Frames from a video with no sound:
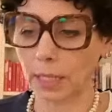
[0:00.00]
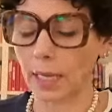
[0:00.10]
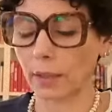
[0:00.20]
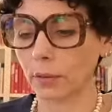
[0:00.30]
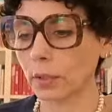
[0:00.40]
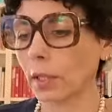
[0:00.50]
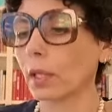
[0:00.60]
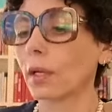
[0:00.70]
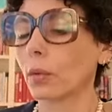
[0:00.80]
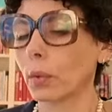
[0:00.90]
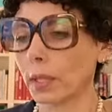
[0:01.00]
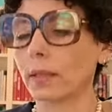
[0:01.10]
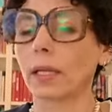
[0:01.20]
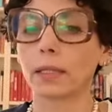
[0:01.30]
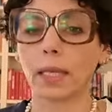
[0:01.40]
loud with
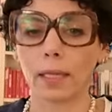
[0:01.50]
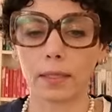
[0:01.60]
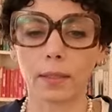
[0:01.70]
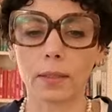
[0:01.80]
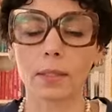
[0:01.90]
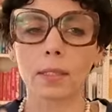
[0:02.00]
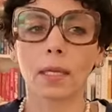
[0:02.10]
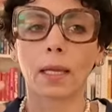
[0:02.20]
that cadence.